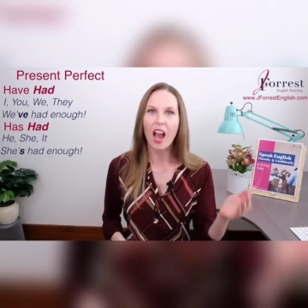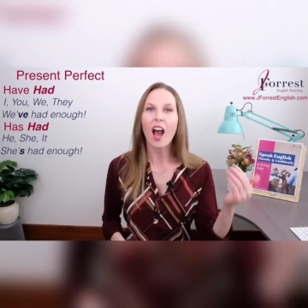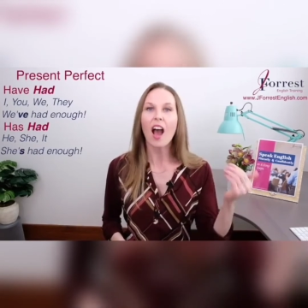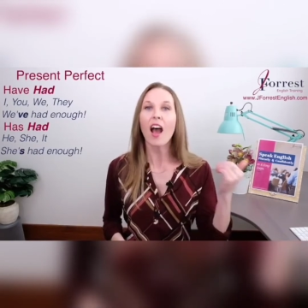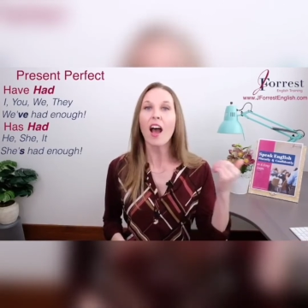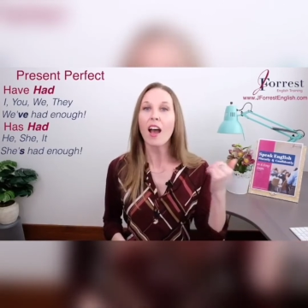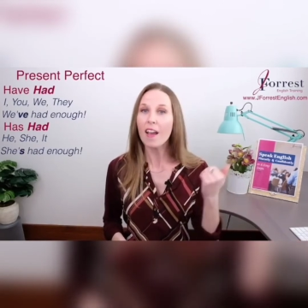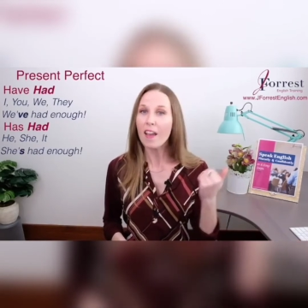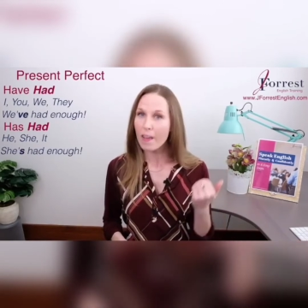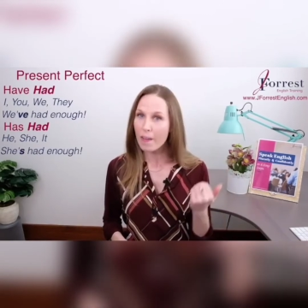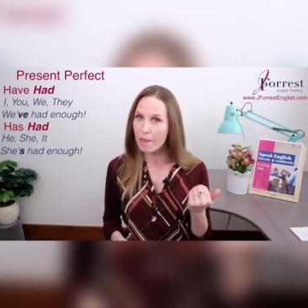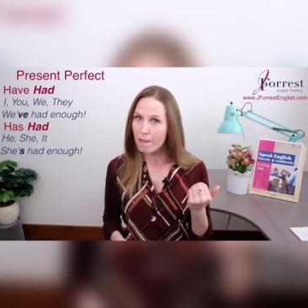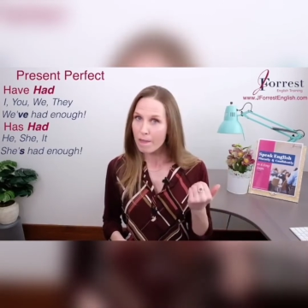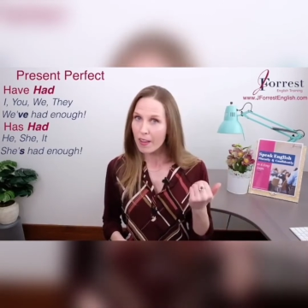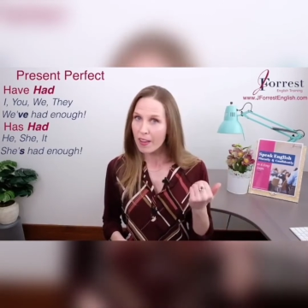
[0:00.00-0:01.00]

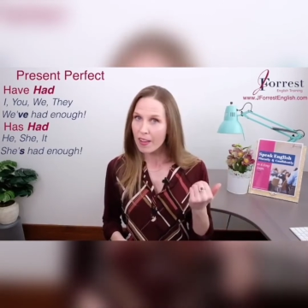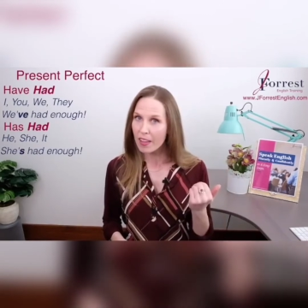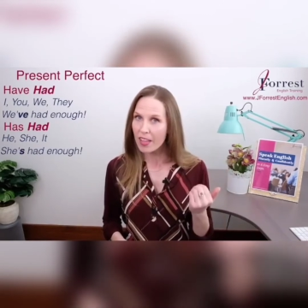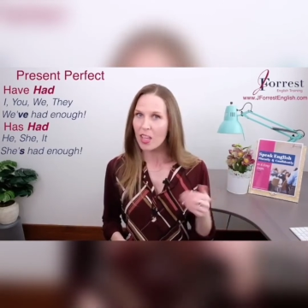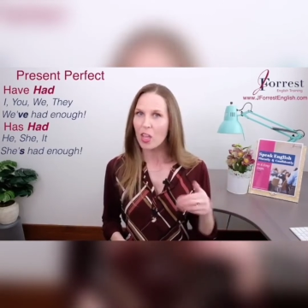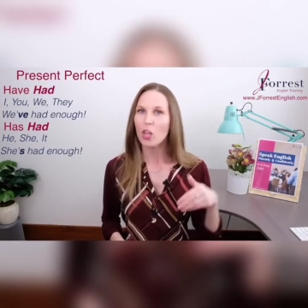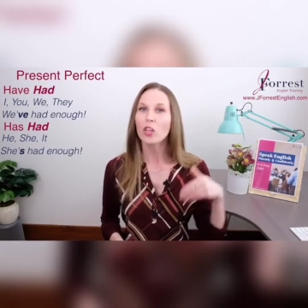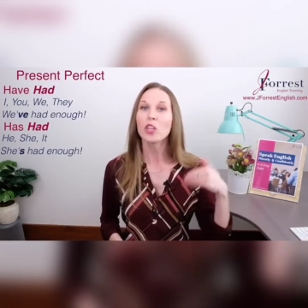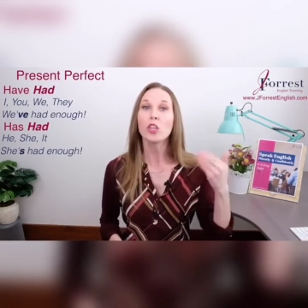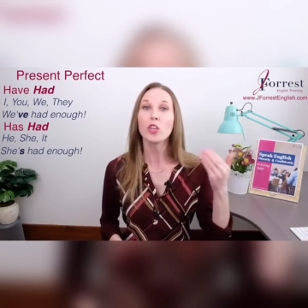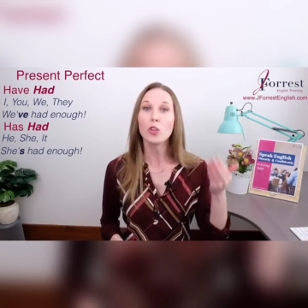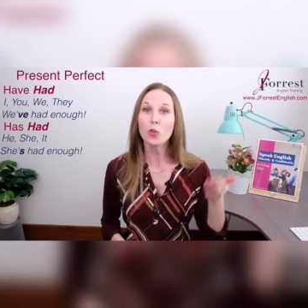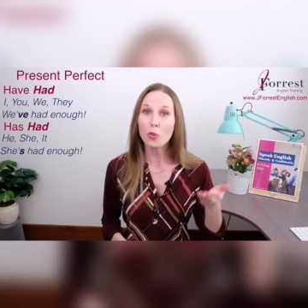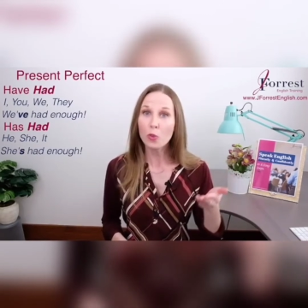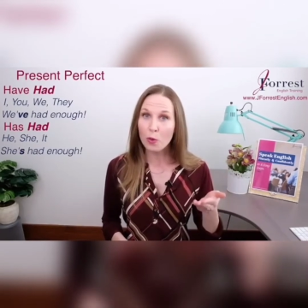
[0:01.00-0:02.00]
I've,
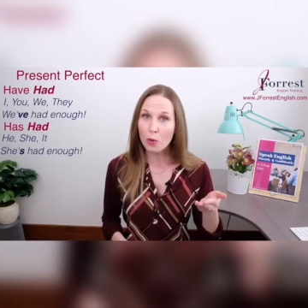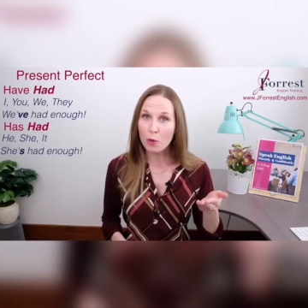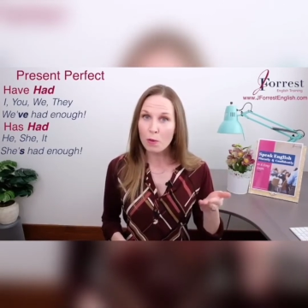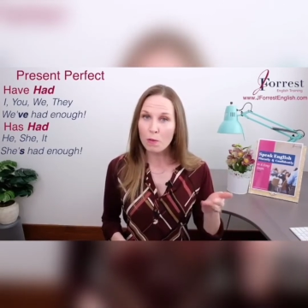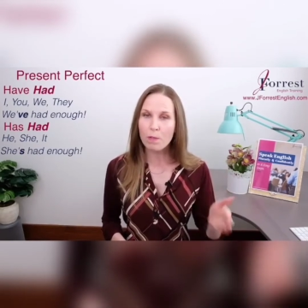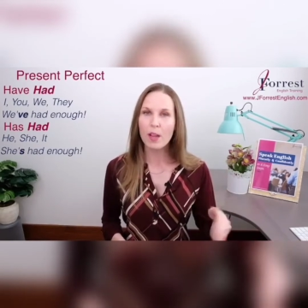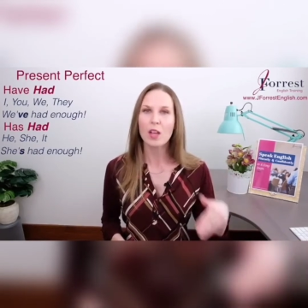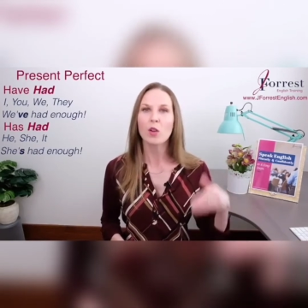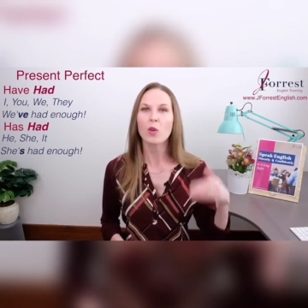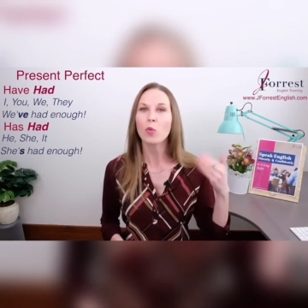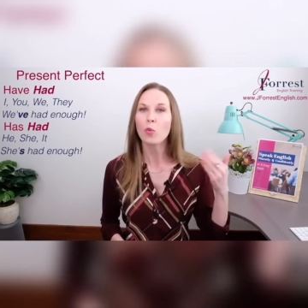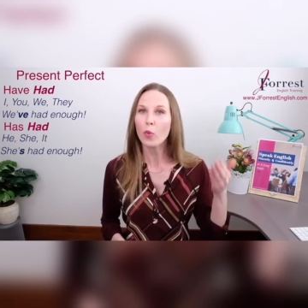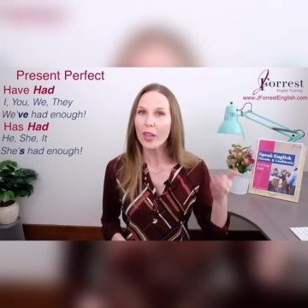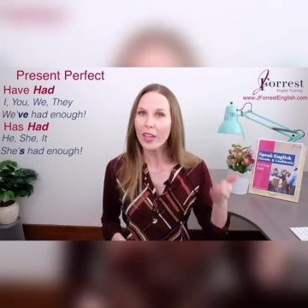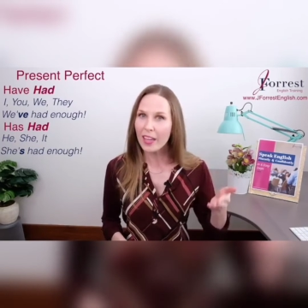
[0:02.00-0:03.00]
you've,
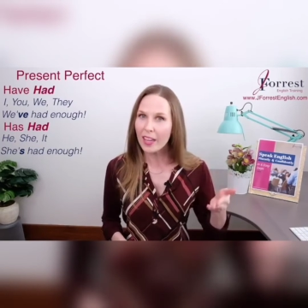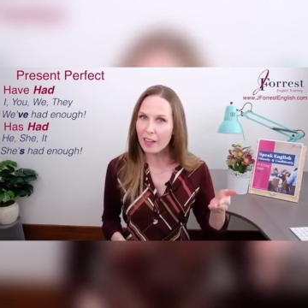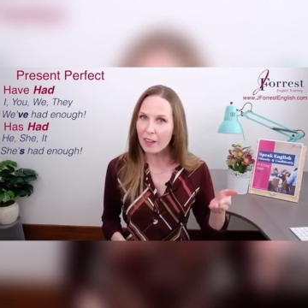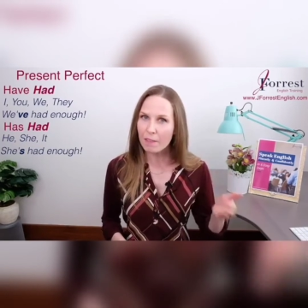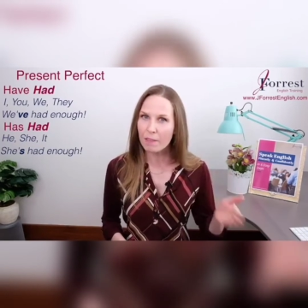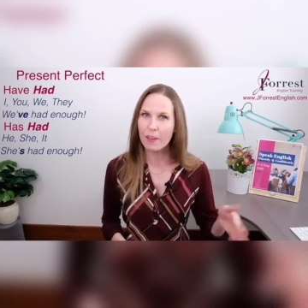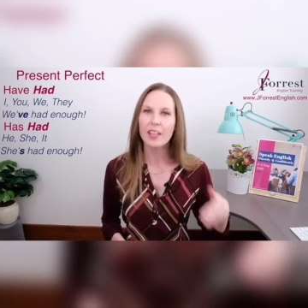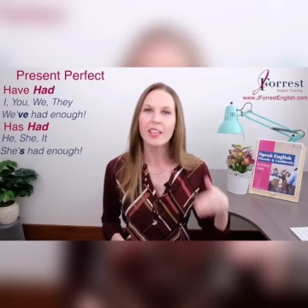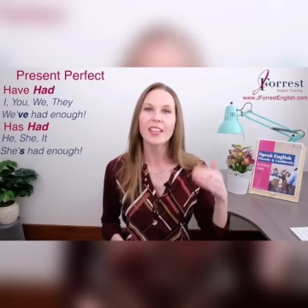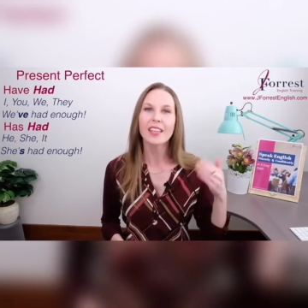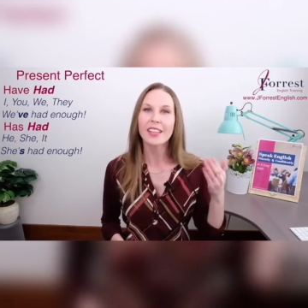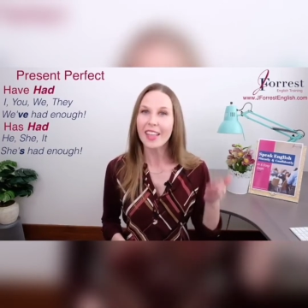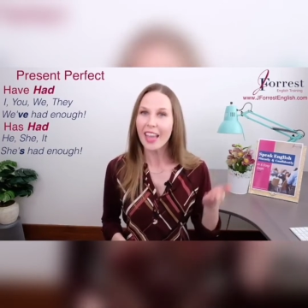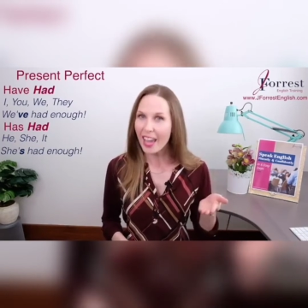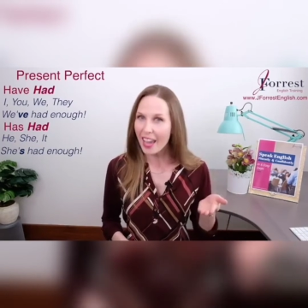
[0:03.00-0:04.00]
we've,
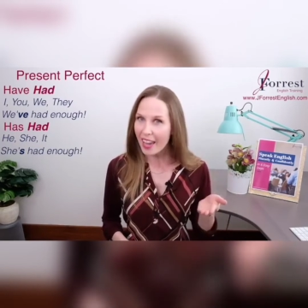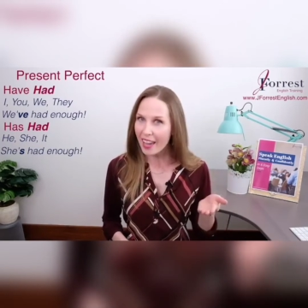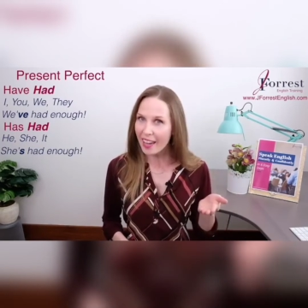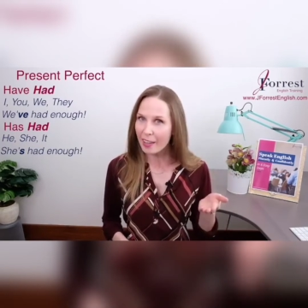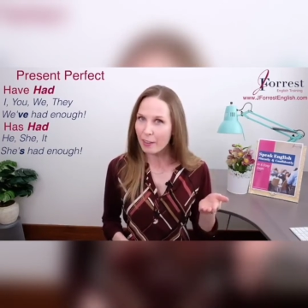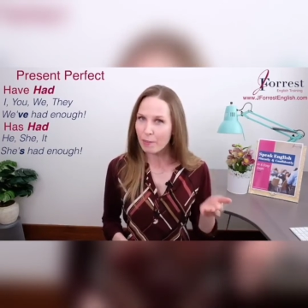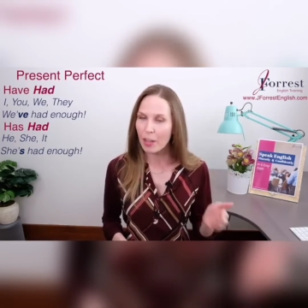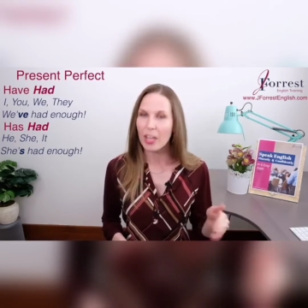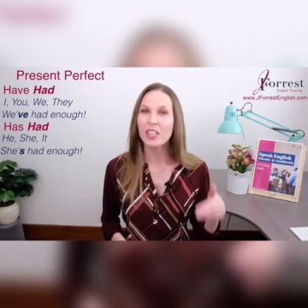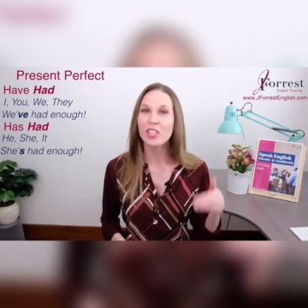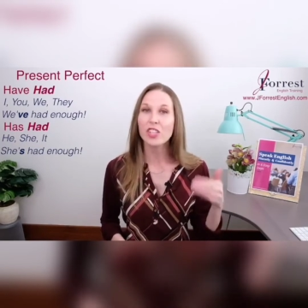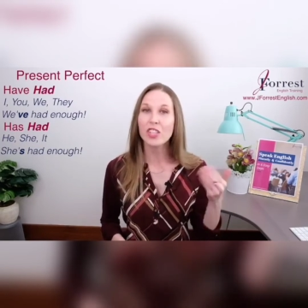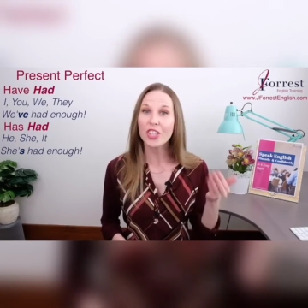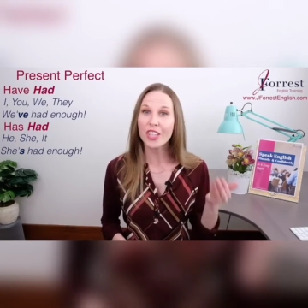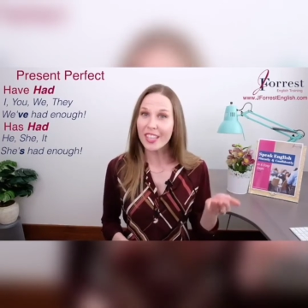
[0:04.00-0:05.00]
they've,
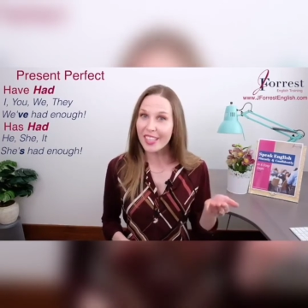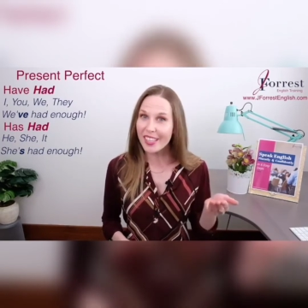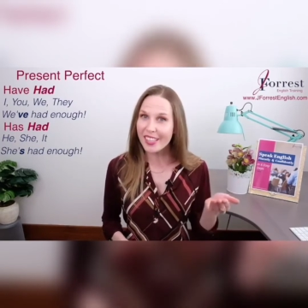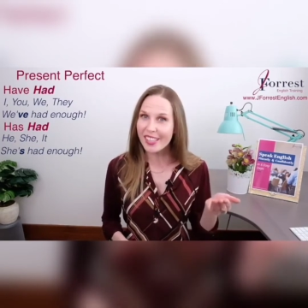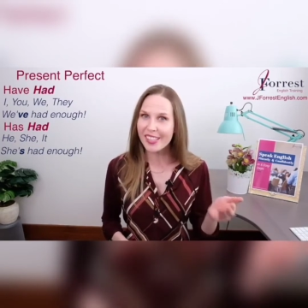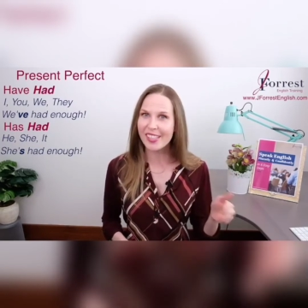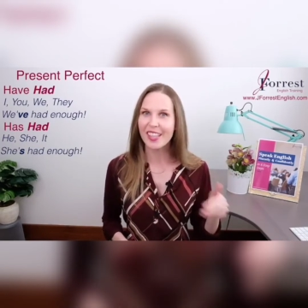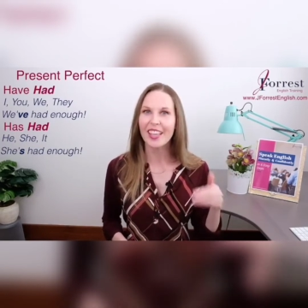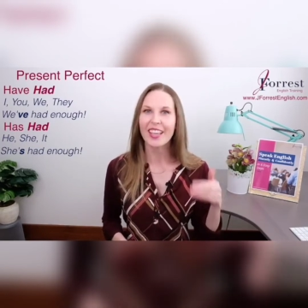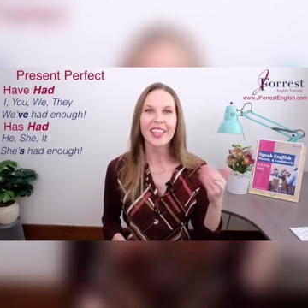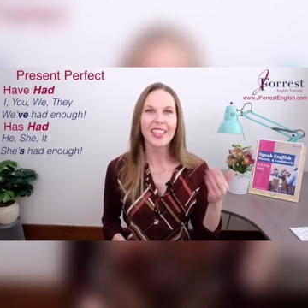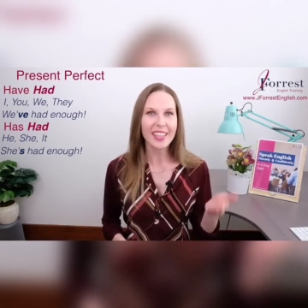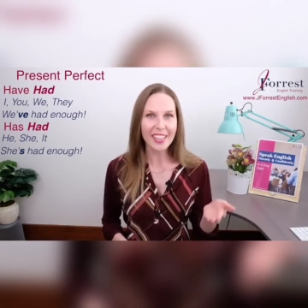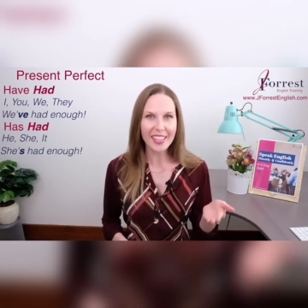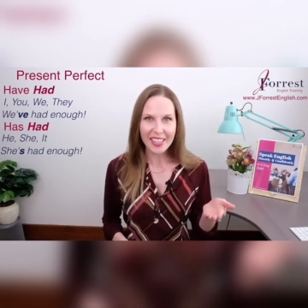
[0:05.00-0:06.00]
she's,
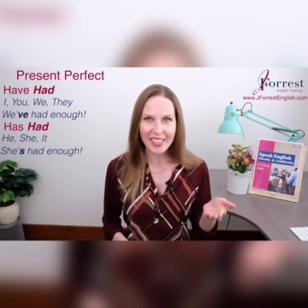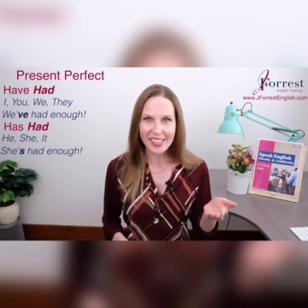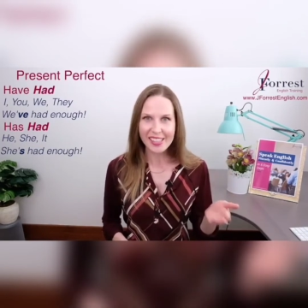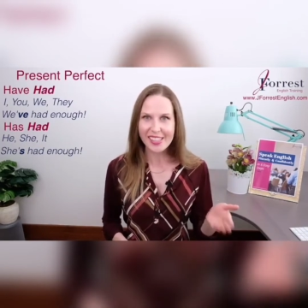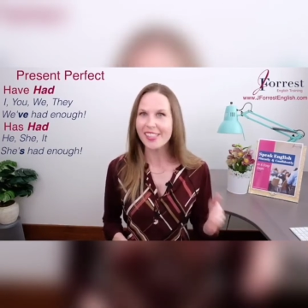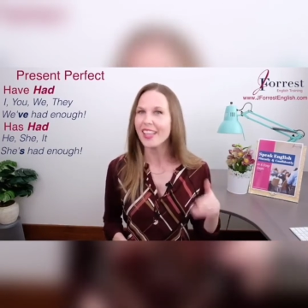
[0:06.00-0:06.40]
he's,